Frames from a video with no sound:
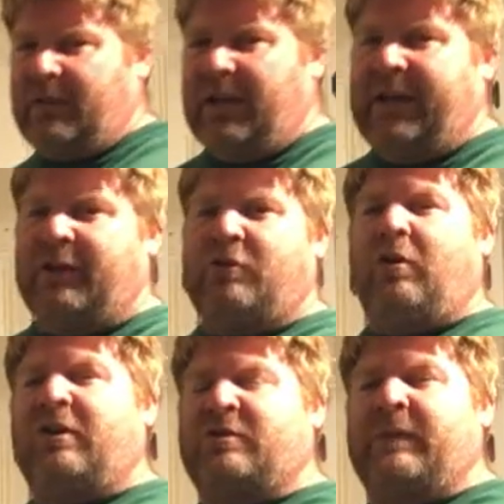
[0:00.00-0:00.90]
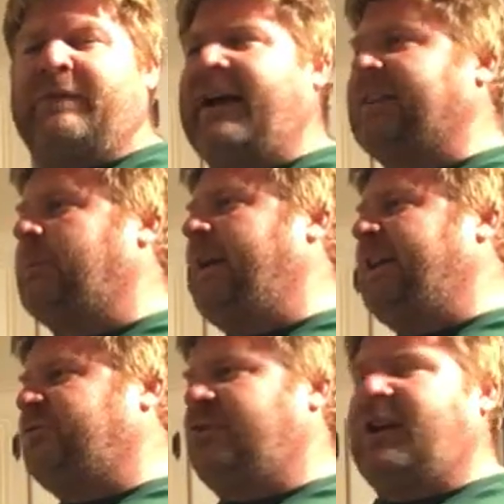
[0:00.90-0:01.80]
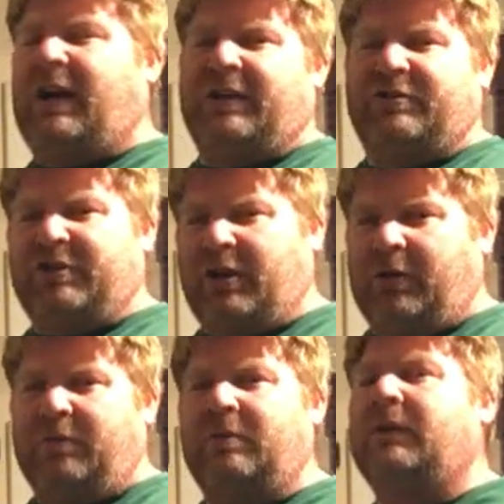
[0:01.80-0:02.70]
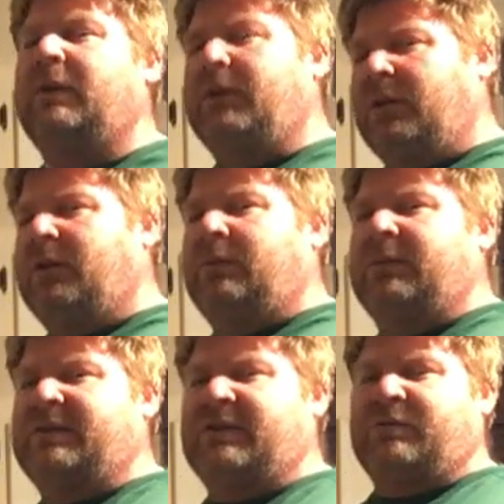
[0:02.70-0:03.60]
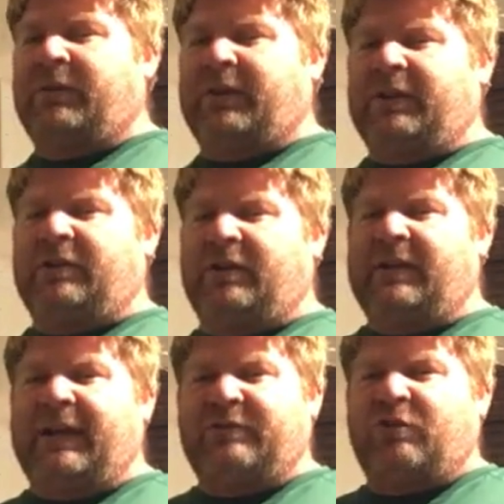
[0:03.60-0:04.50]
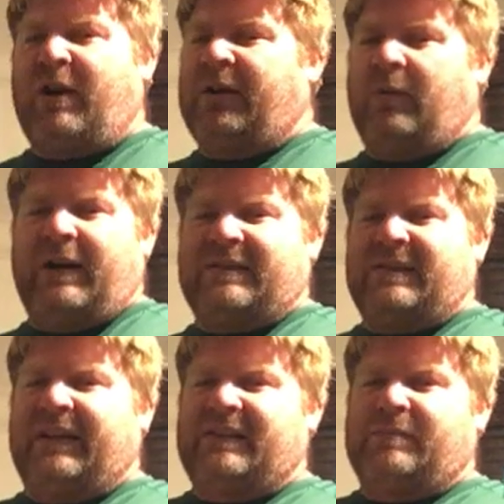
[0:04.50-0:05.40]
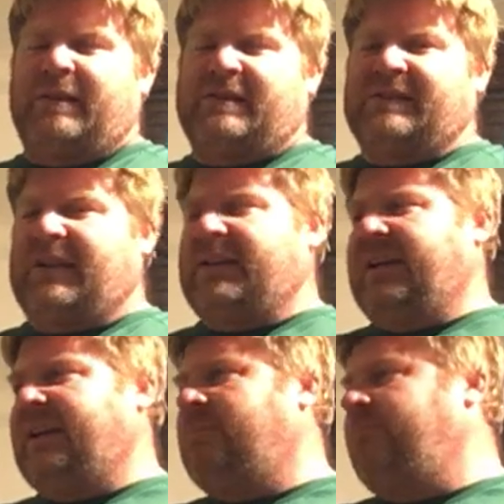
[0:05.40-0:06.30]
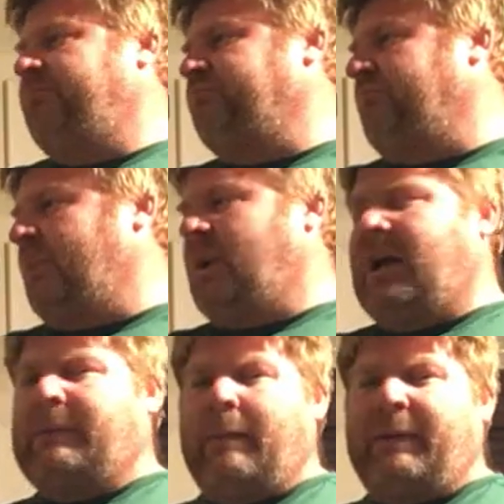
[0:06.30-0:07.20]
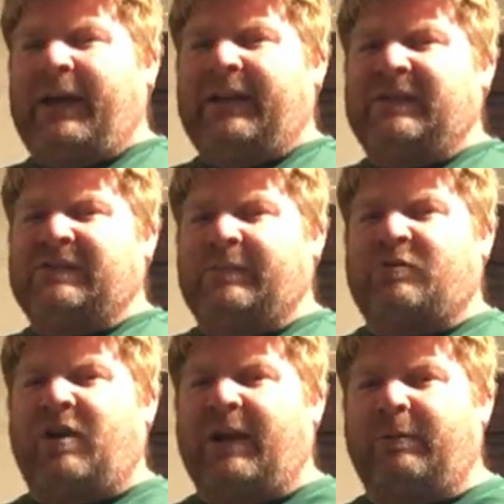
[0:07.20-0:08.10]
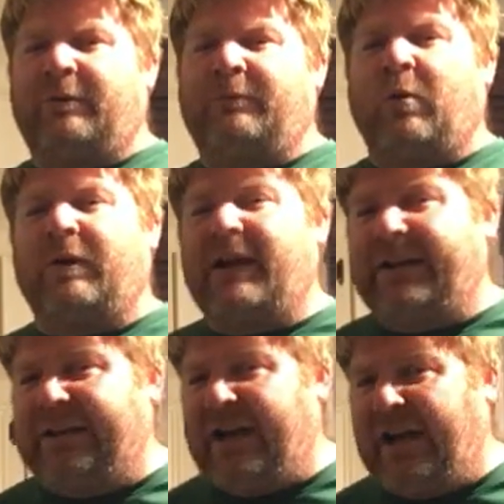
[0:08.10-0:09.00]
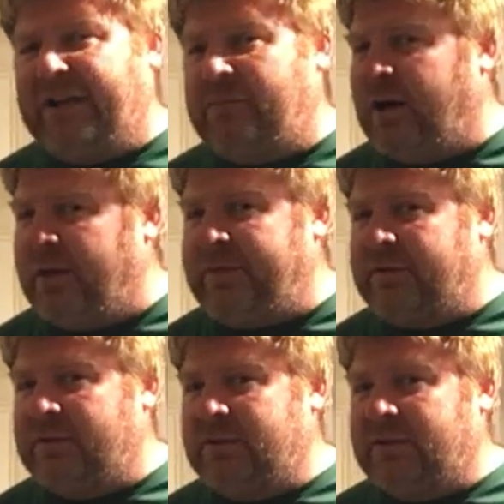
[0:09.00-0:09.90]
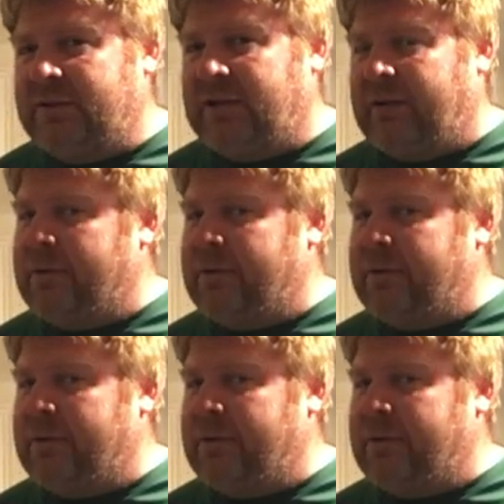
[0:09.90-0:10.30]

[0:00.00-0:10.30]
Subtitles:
And of course, we've got the Patreon show, which is really good. I try to watch that as much as I can. I'm a paying subscriber, $4.99 a month. I'm